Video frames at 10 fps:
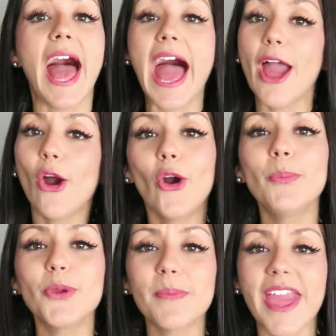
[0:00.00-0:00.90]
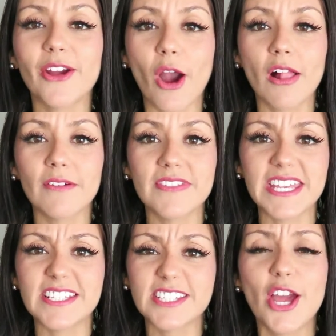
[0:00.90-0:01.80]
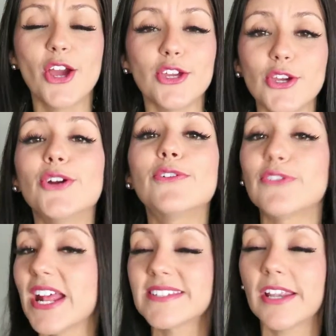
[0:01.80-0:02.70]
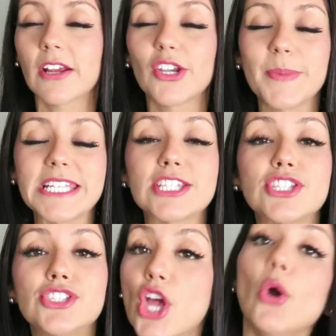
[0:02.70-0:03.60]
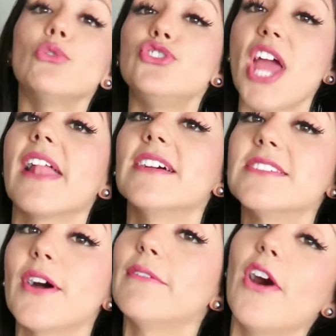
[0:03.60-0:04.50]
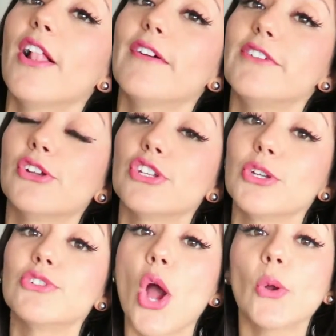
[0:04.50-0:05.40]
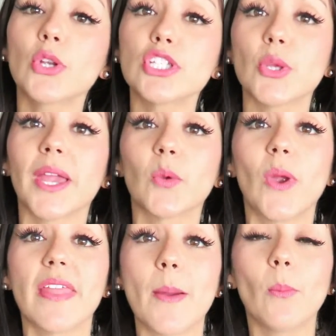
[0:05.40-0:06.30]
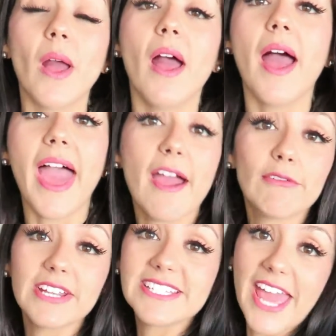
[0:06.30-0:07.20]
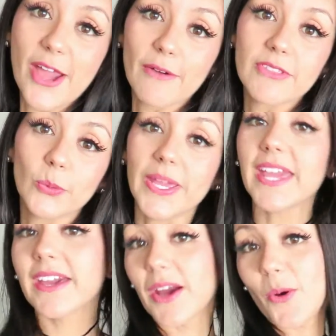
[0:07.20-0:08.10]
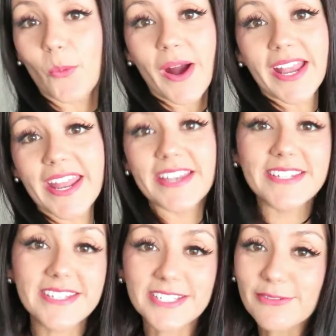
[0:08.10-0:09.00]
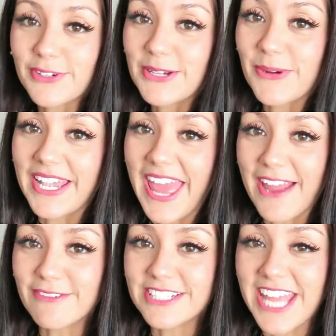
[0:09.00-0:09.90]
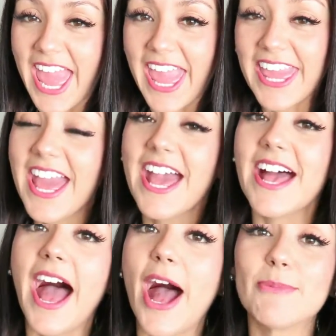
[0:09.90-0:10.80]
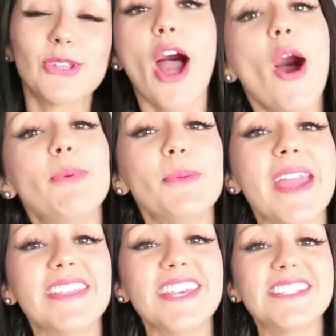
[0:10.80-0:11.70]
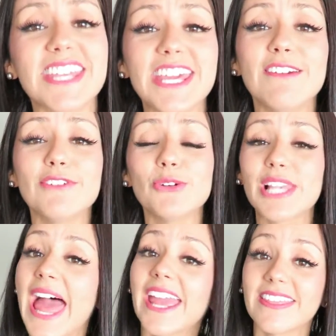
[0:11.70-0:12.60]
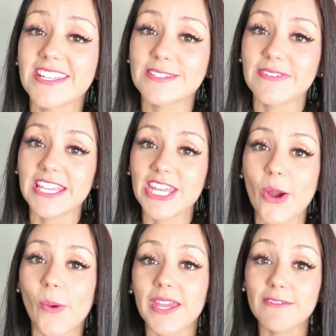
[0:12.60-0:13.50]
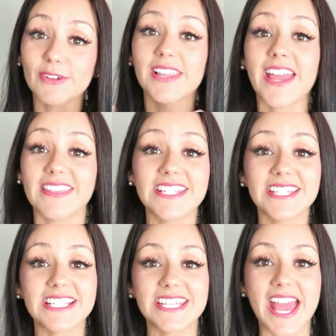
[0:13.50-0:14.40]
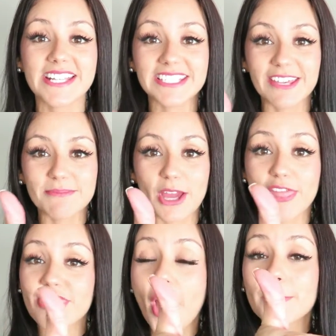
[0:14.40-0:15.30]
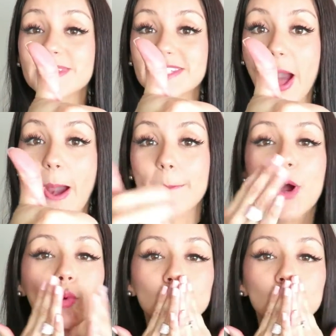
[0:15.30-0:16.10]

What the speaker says: I hope you make all of these. Your friends are going to be so jealous of all of your new chokers. You can wear them every day of the week, one different one every day. So I hope you make these. If you like this video, if you like these ideas, give me a thumbs up.